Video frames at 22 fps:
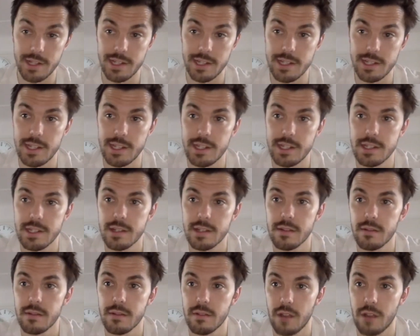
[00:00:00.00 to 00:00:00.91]
season,
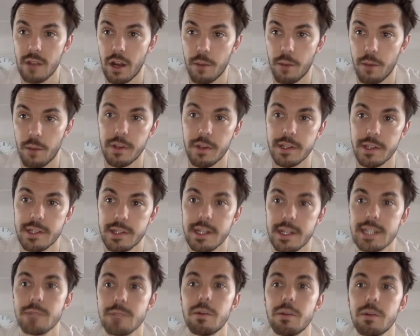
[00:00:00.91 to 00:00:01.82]
our
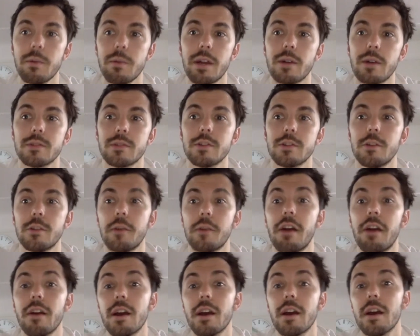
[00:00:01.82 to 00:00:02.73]
pre-season, we went out to
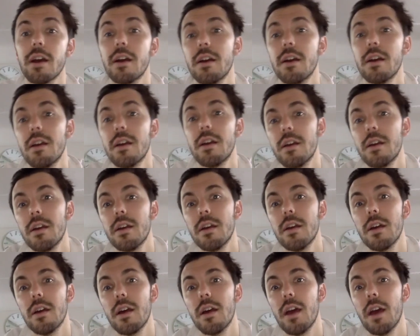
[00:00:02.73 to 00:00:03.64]
America
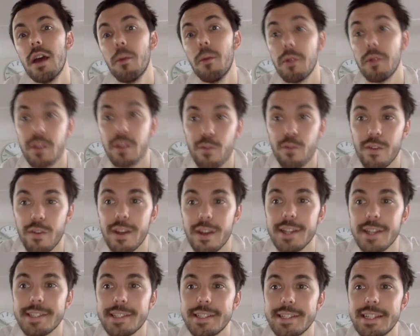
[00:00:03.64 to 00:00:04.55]
with the
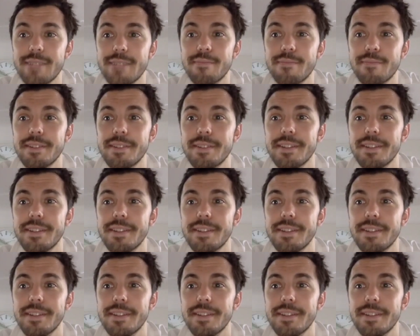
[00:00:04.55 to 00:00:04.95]
first team.